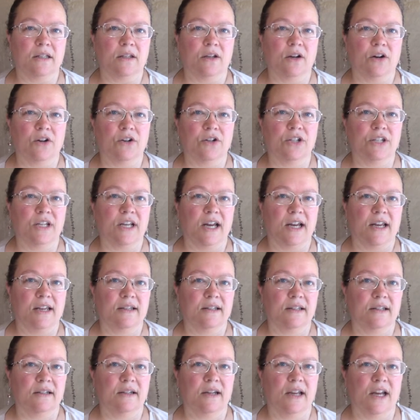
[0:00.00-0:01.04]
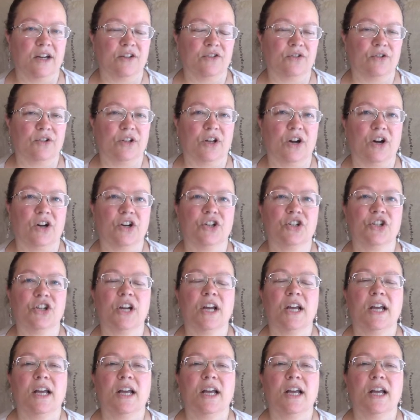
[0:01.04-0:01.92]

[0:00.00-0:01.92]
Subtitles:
large size, extra large,